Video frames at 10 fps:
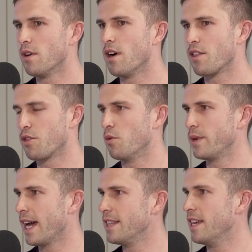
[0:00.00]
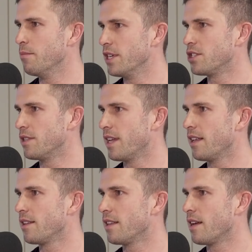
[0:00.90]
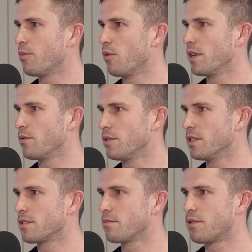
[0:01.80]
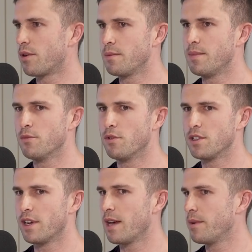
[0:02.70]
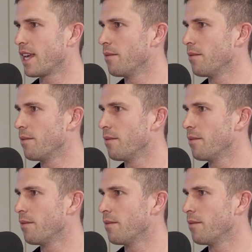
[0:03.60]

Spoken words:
I thought we had their measure at that point. We were just probably a bit more dynamic.